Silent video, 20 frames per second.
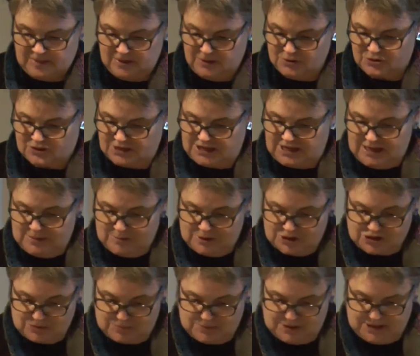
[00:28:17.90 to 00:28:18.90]
Here's an
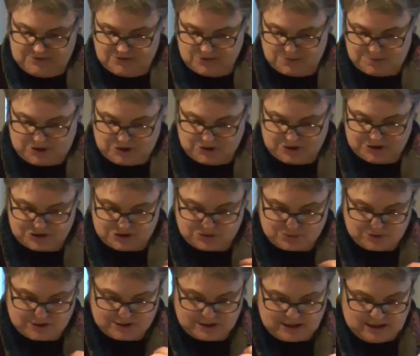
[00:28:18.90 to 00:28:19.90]
image of medieval marriage
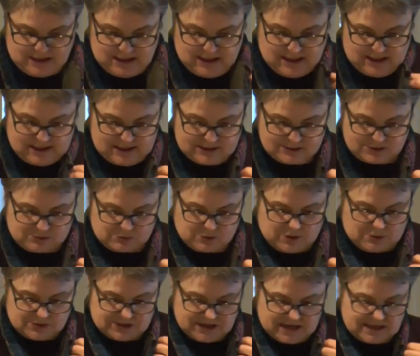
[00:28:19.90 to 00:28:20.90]
with uh, as
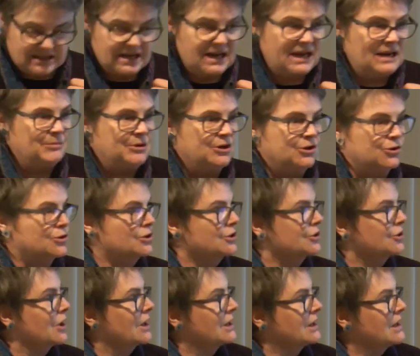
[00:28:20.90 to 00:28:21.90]
I was saying to Amy
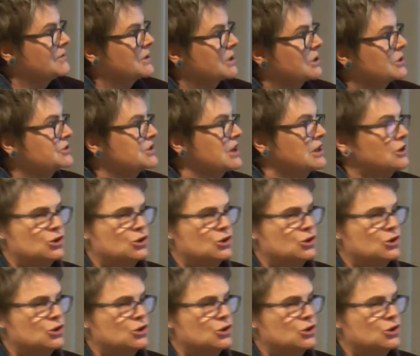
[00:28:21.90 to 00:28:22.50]
earlier, I love it because they